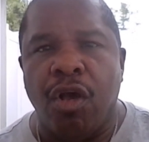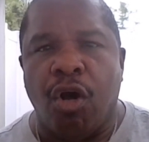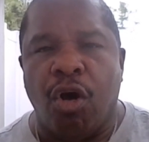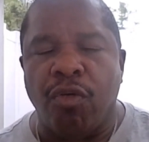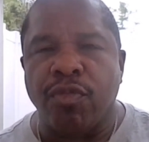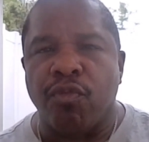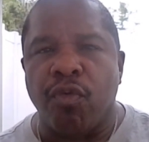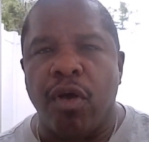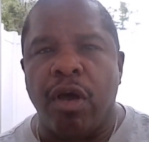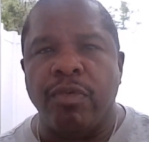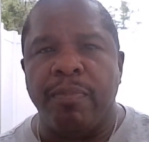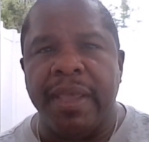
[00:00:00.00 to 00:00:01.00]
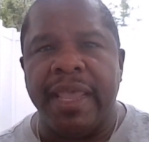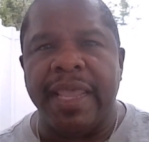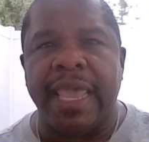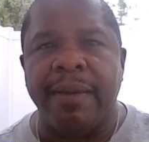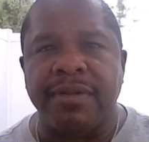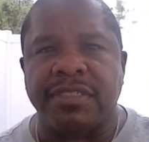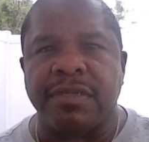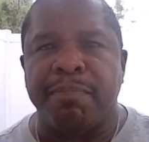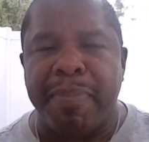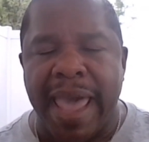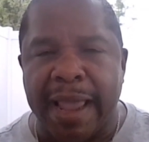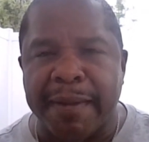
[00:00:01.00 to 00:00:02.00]
on the run with being able to
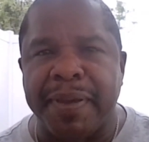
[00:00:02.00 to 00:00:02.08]
back